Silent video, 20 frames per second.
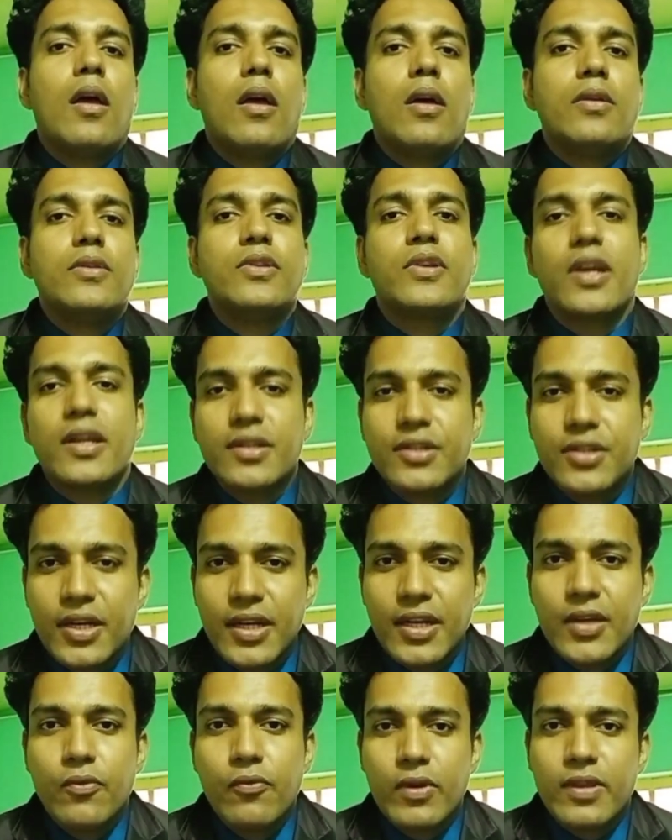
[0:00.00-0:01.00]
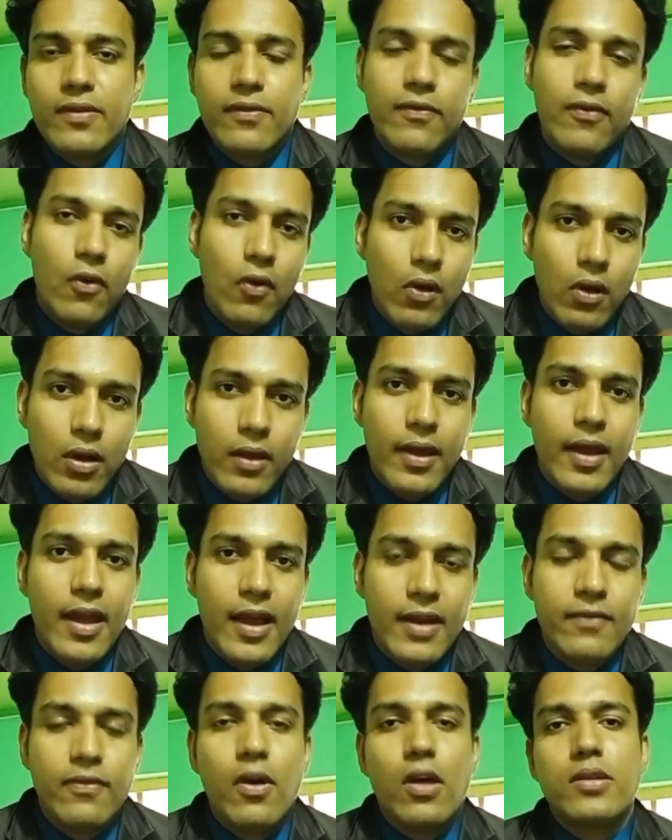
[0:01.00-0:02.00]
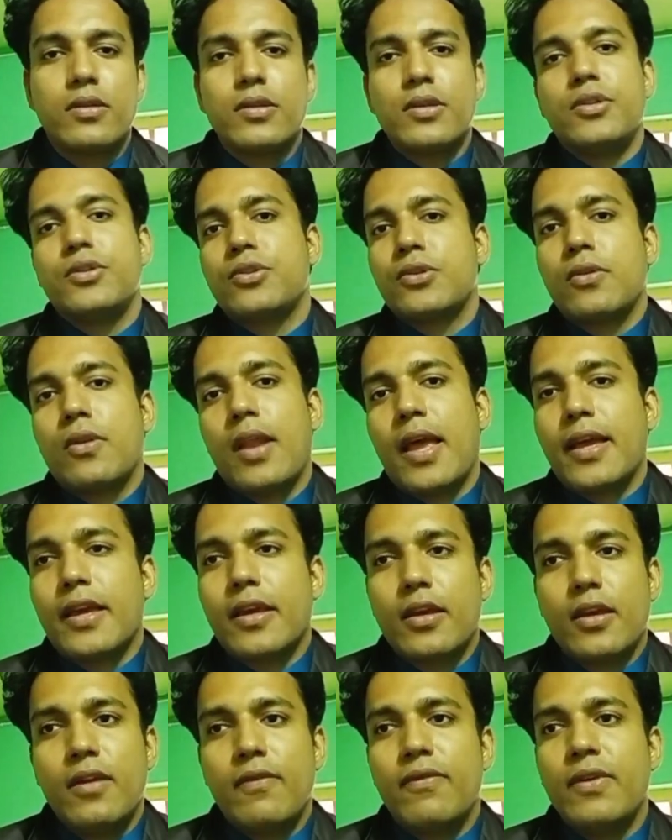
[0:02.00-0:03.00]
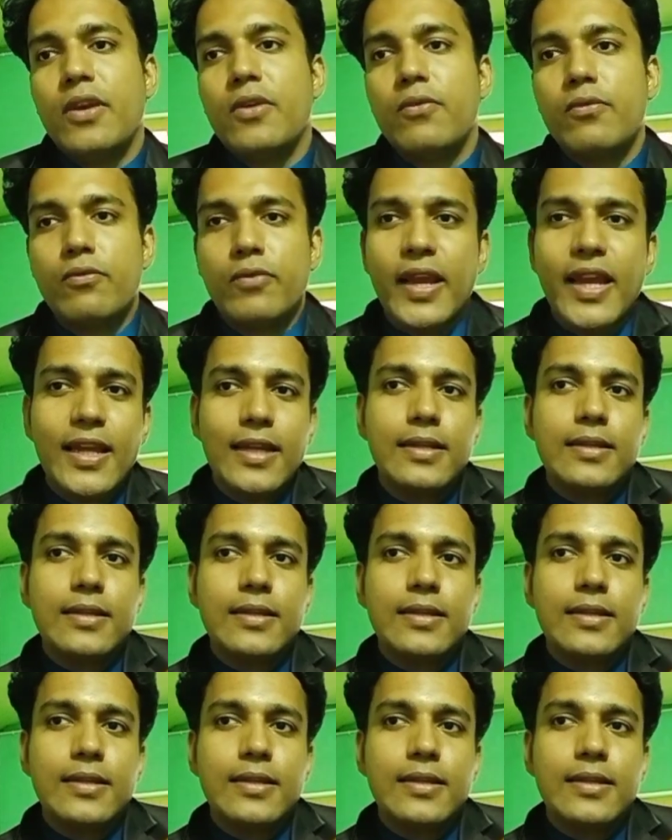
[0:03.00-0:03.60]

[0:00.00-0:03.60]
to continue with full advantage. Like if you read,